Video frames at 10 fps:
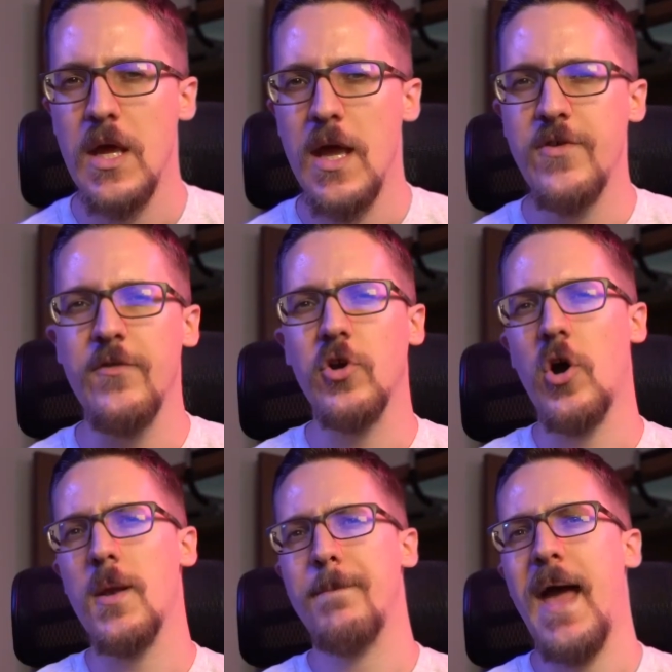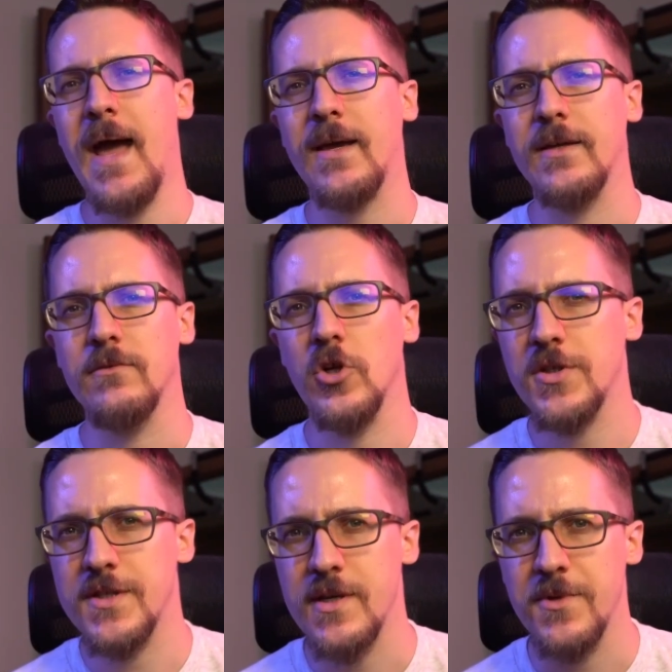Have you ever gone back and looked
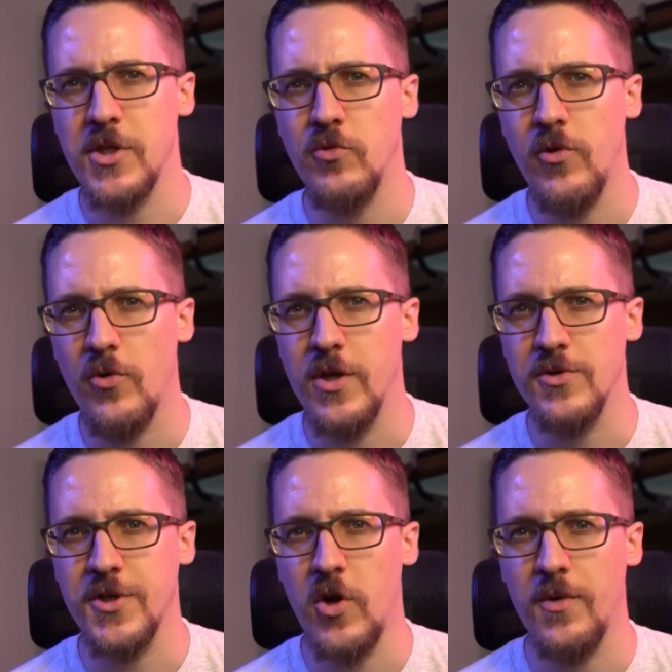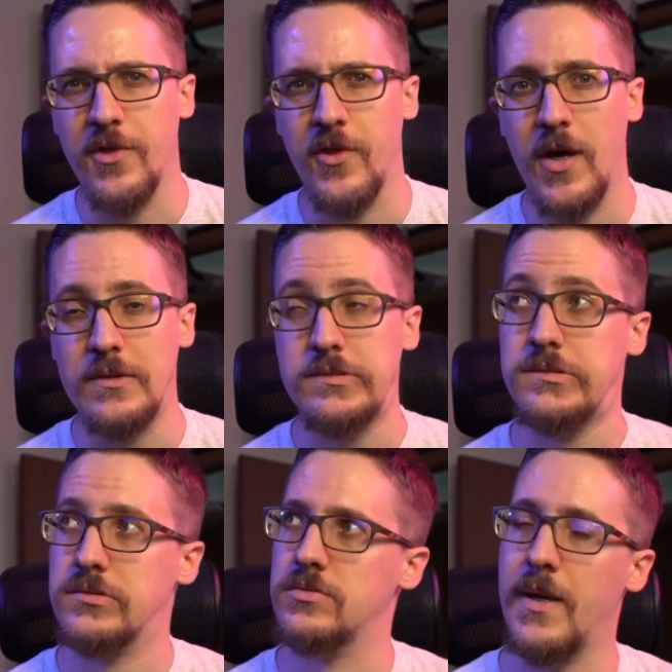at something you wrote years ago and thought,
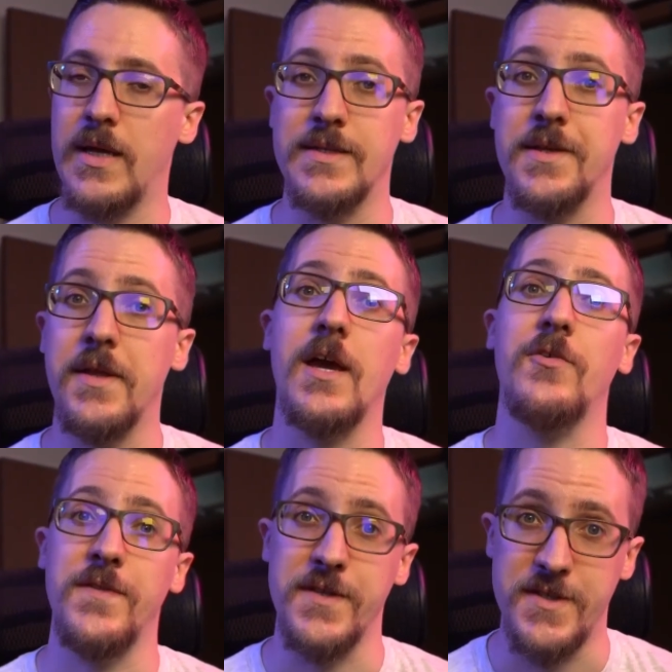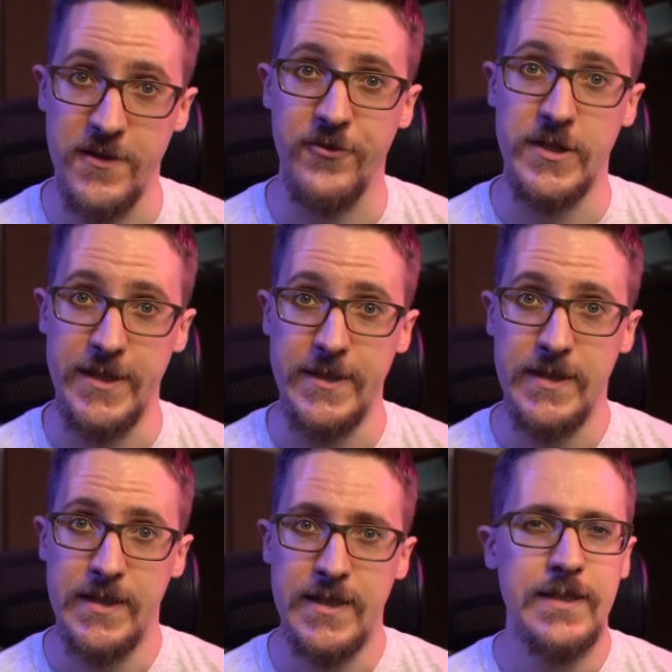man, today I'd write this differently?
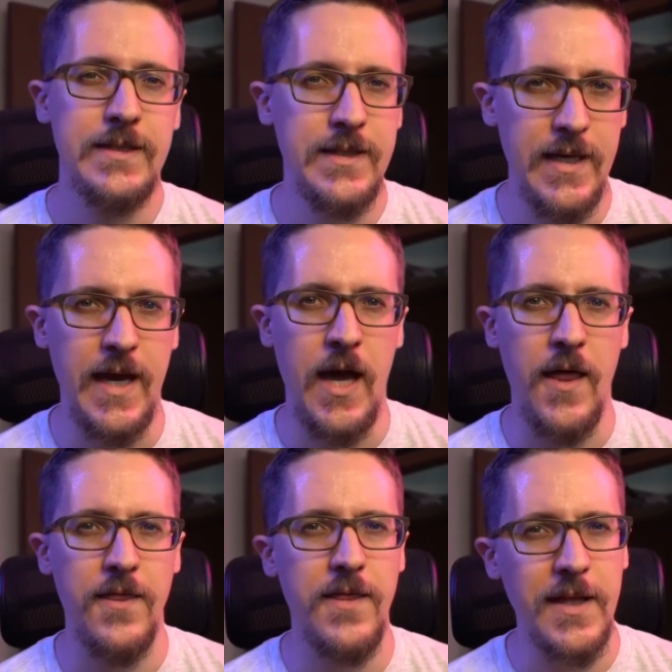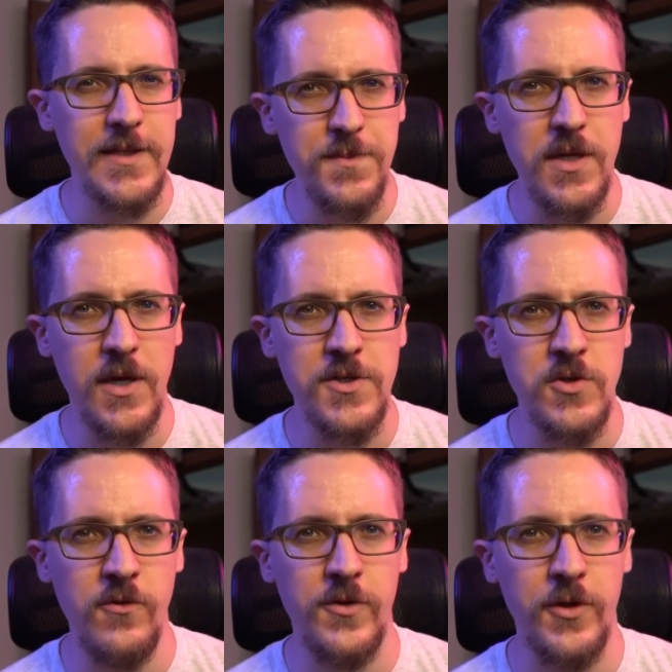Yeah, that's because
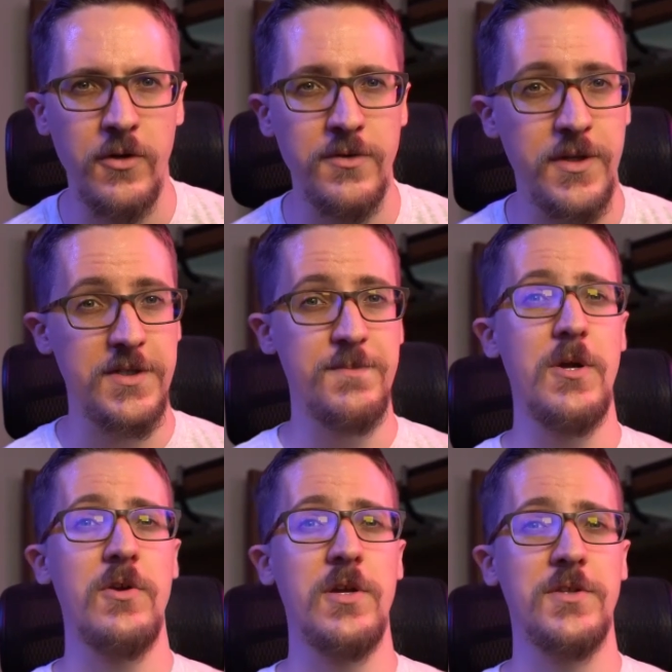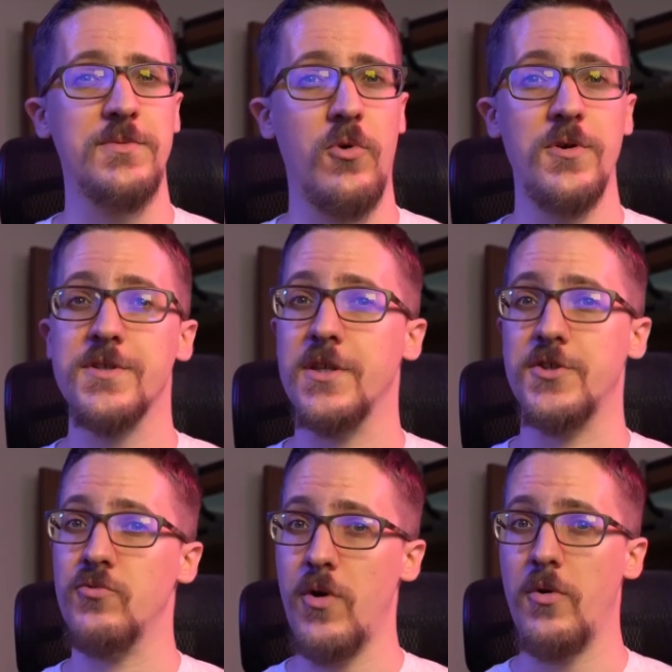you've learned and experienced more since
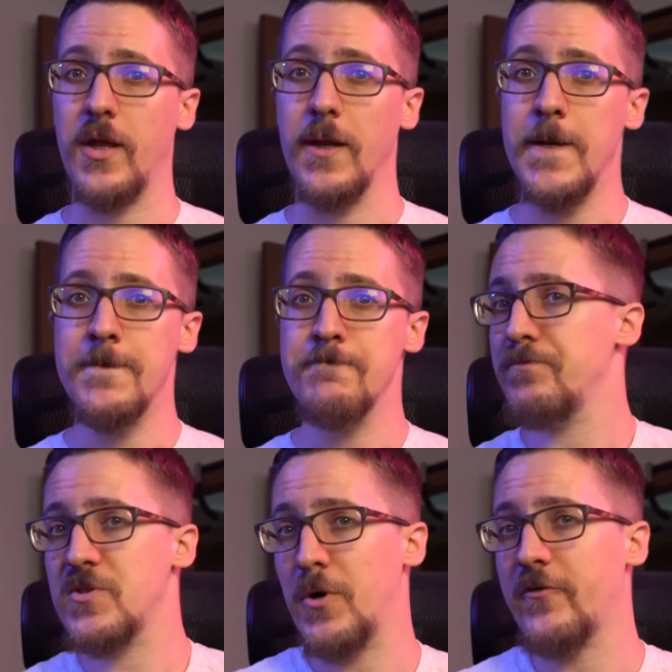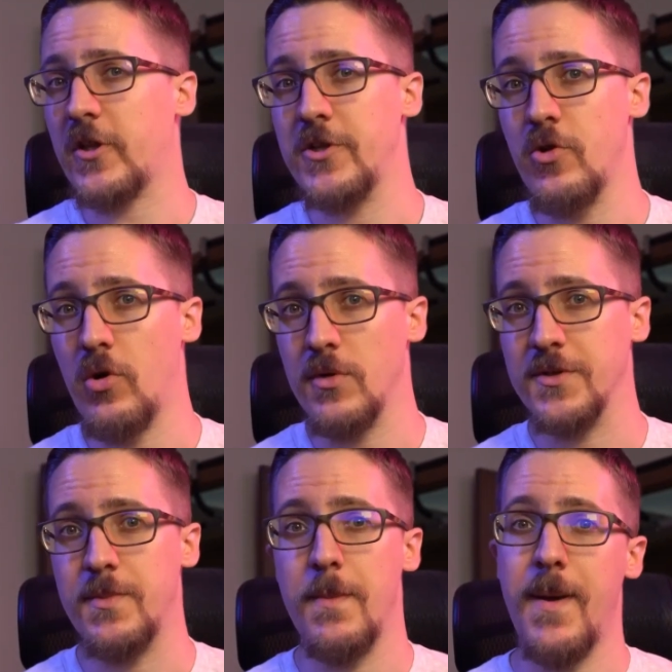you wrote it perfectly normal
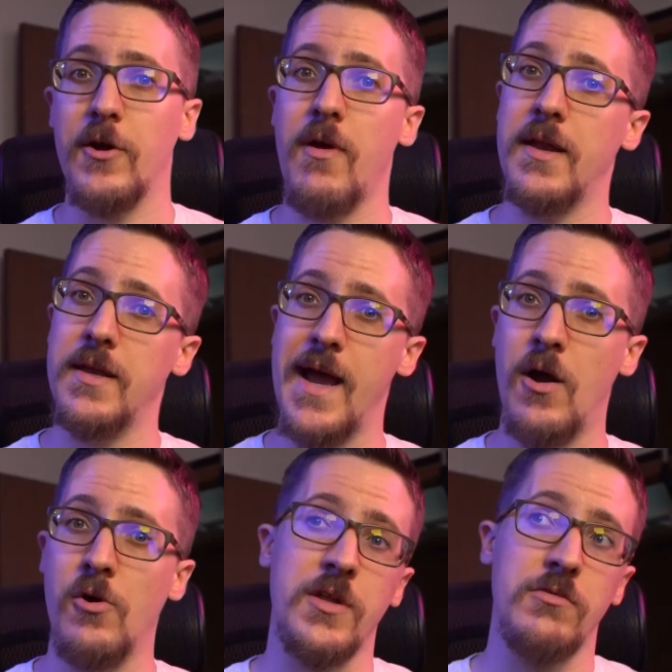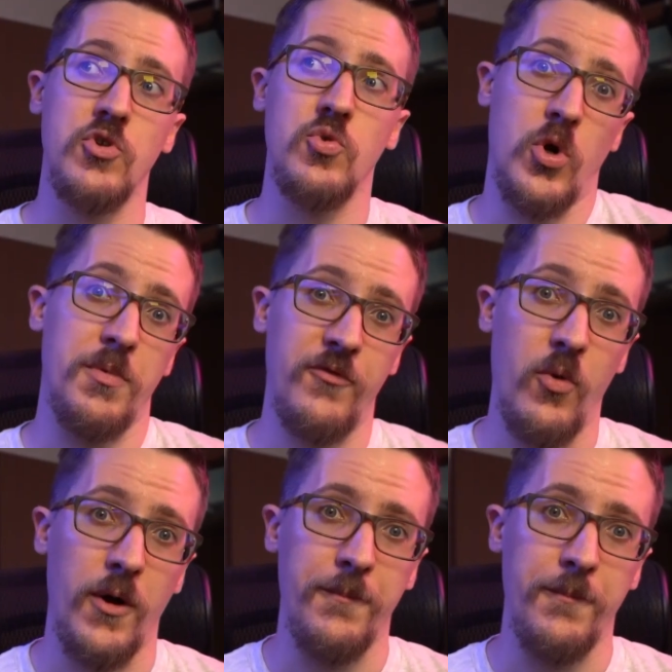to be better at it now than you were before.